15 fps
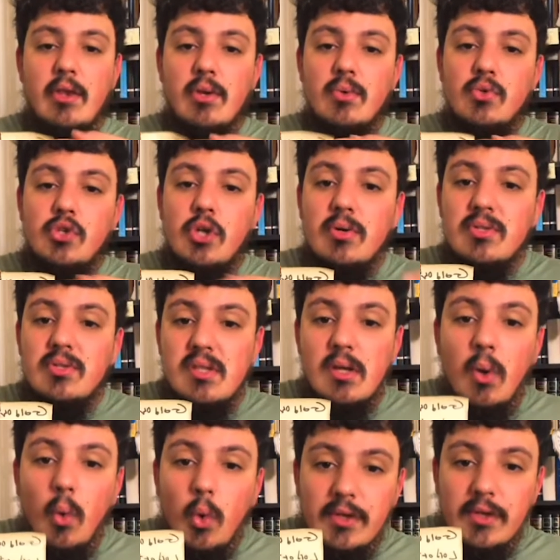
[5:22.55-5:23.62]
and you chose the
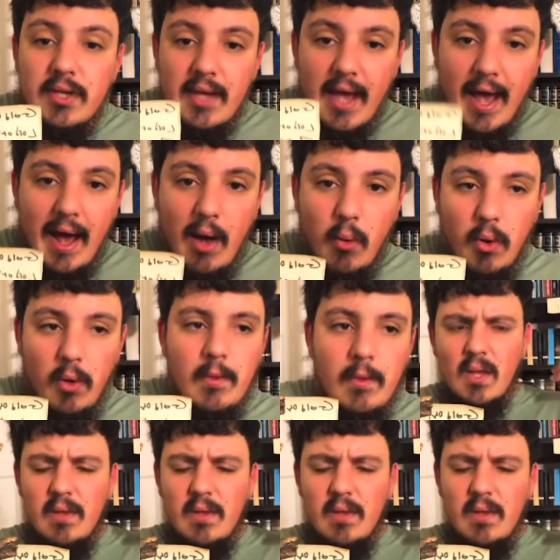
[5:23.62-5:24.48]
golden owl.